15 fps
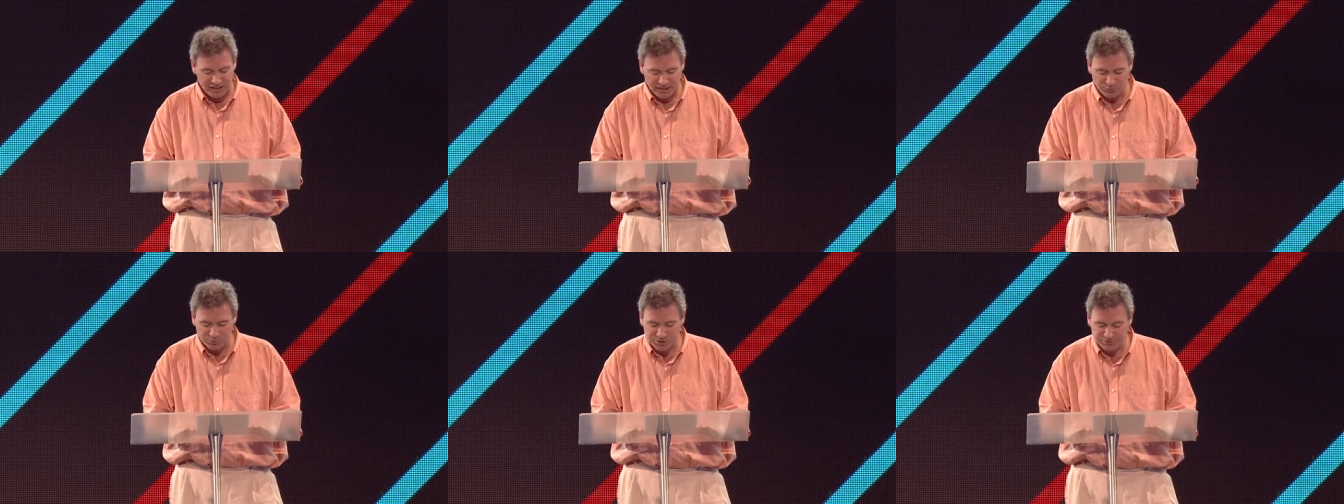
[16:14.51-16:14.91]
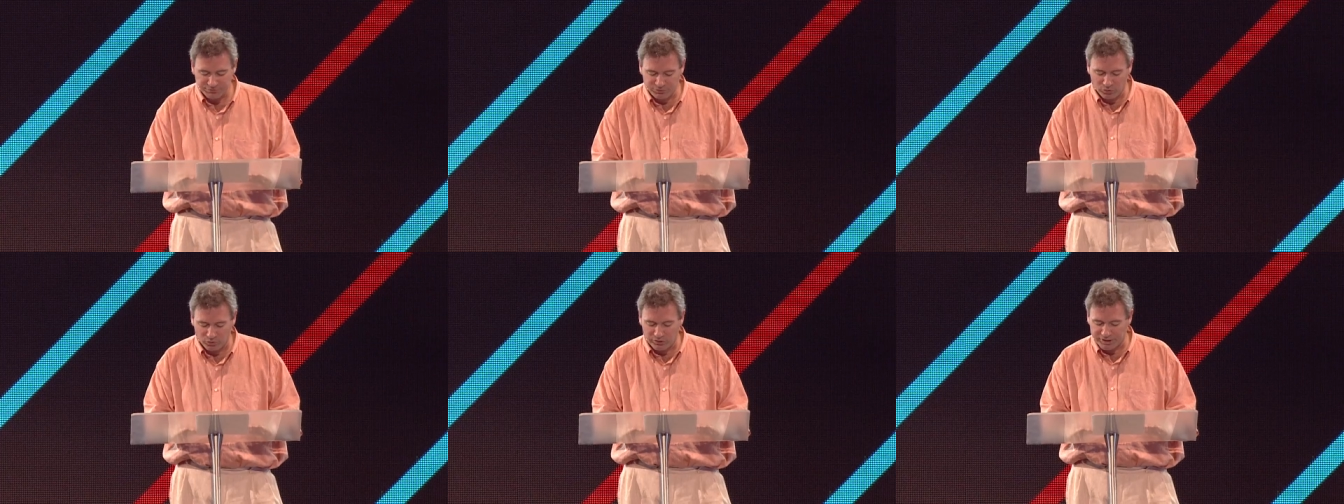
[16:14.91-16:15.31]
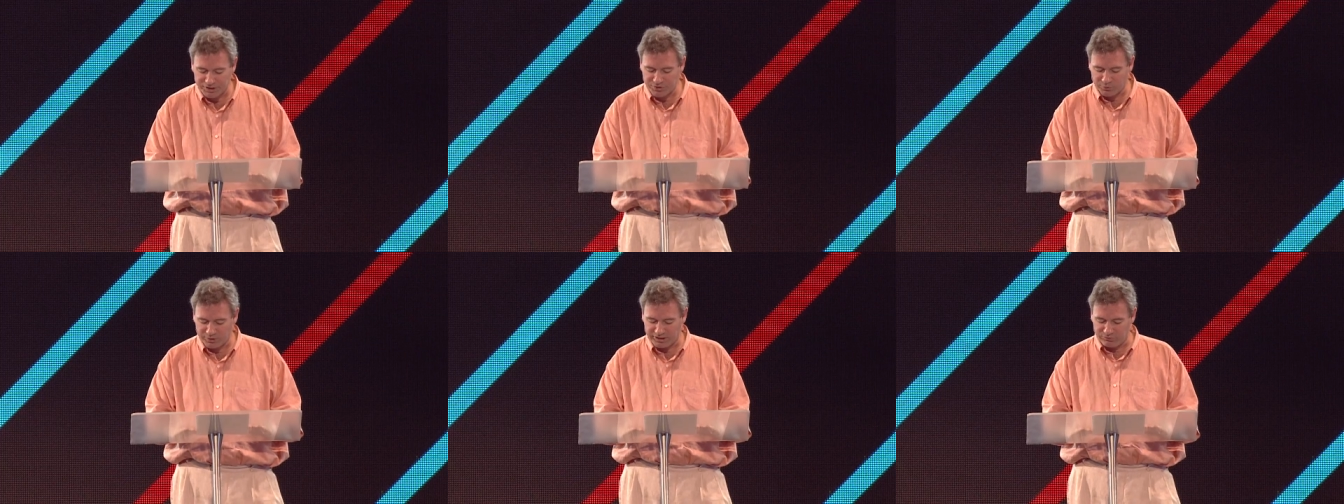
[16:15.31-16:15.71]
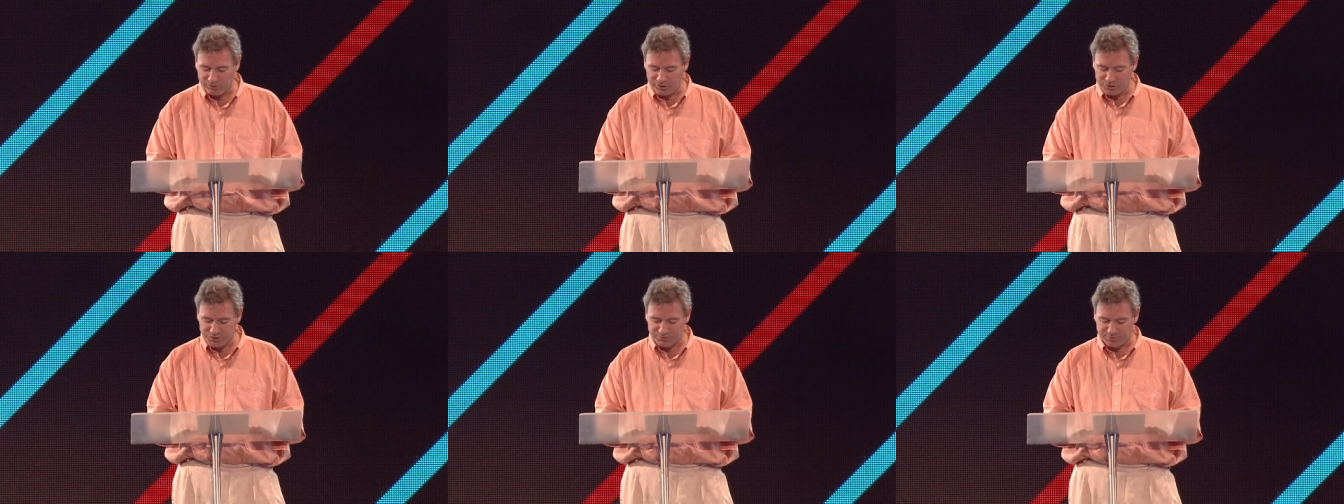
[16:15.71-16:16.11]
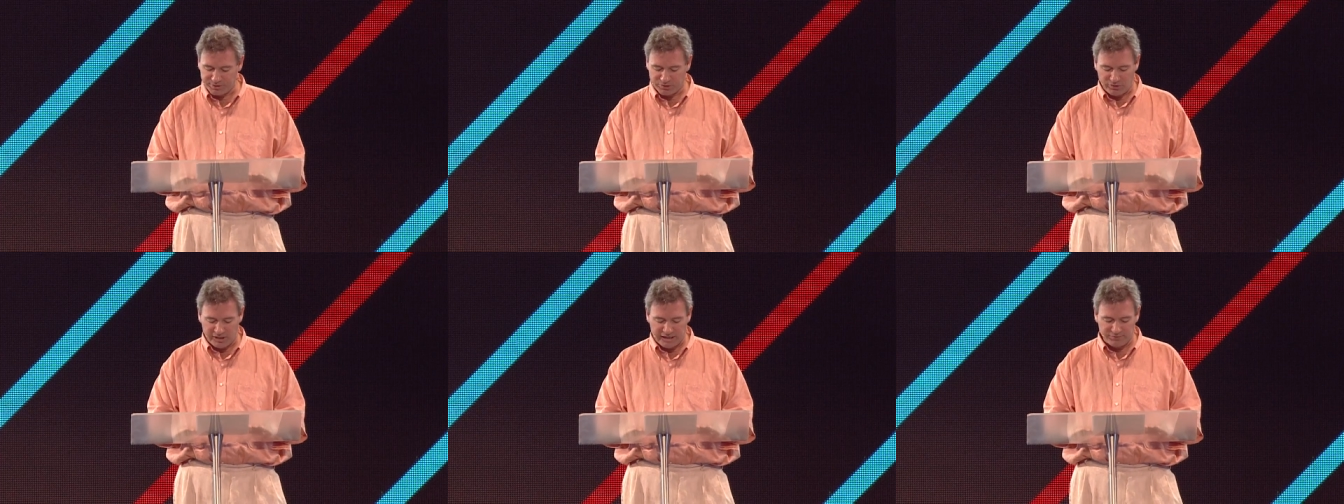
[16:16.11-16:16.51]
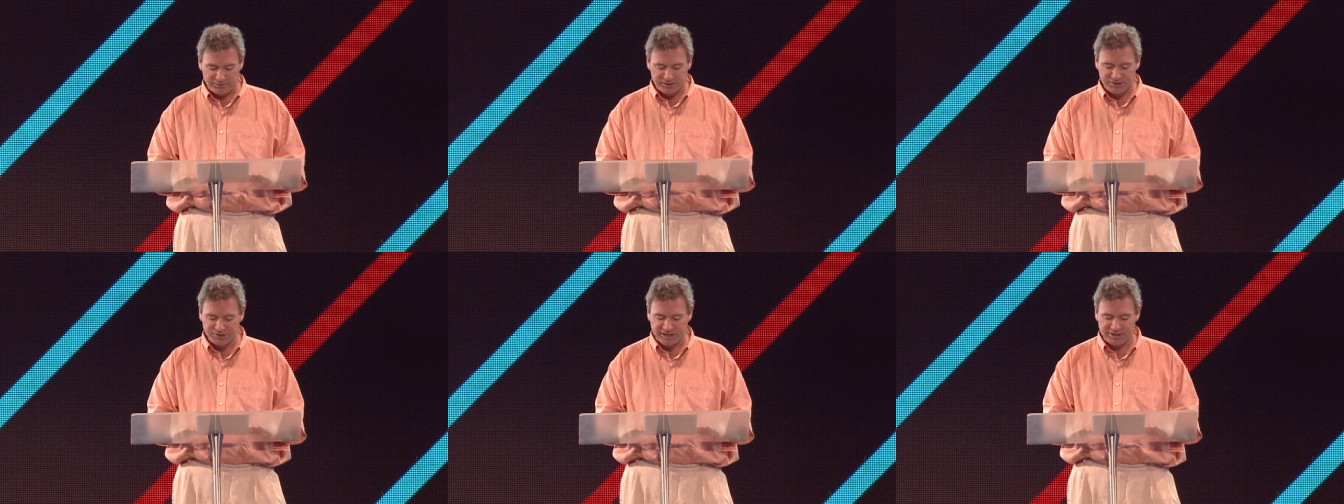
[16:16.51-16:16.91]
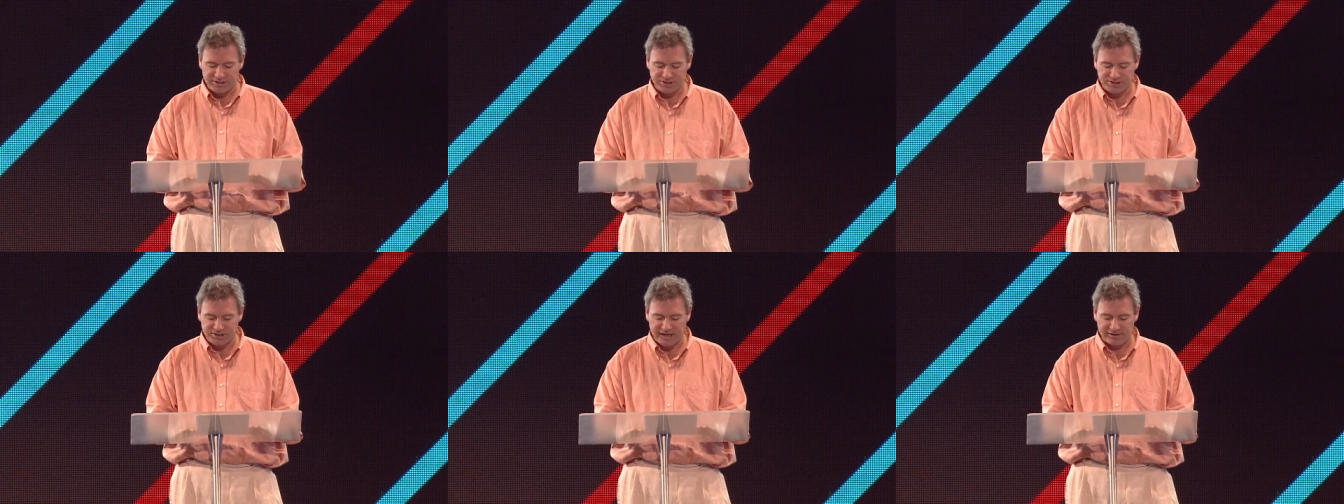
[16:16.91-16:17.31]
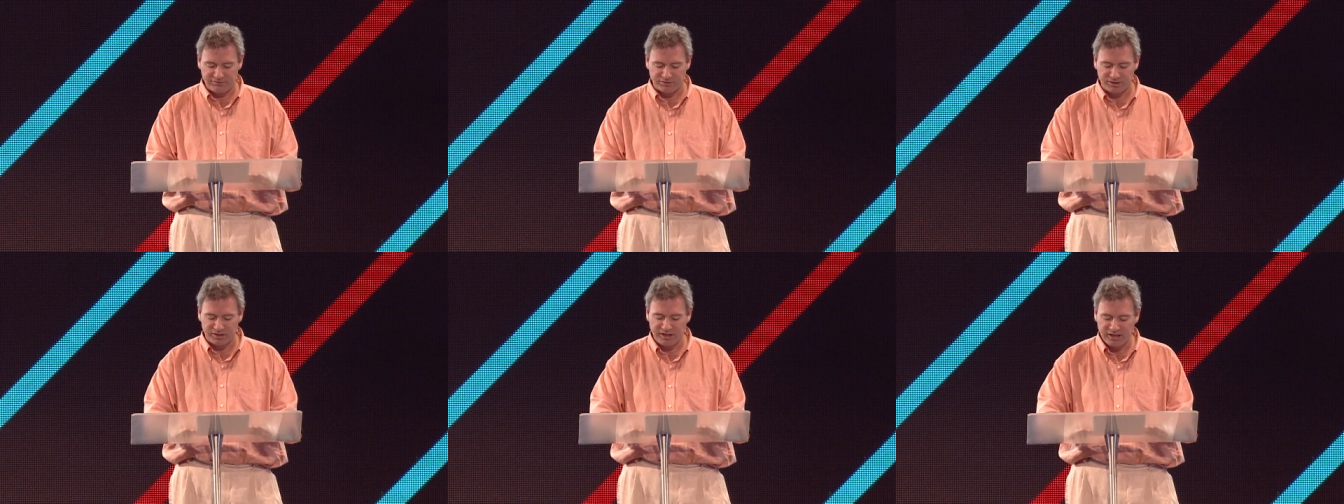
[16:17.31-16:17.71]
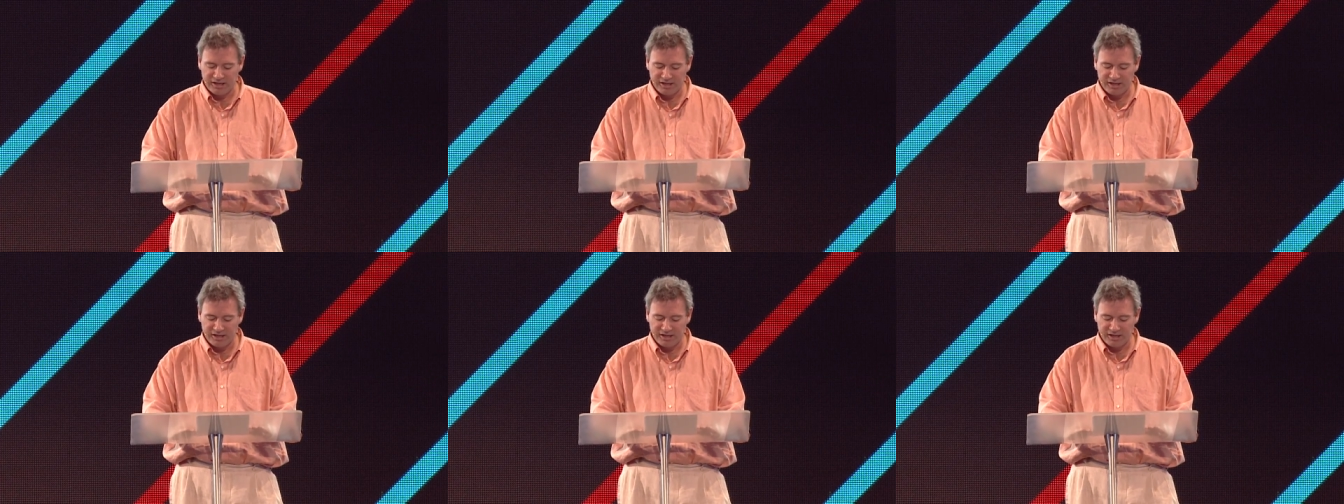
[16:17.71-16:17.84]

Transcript: He was for us when he rose from the grave and ascended to heaven.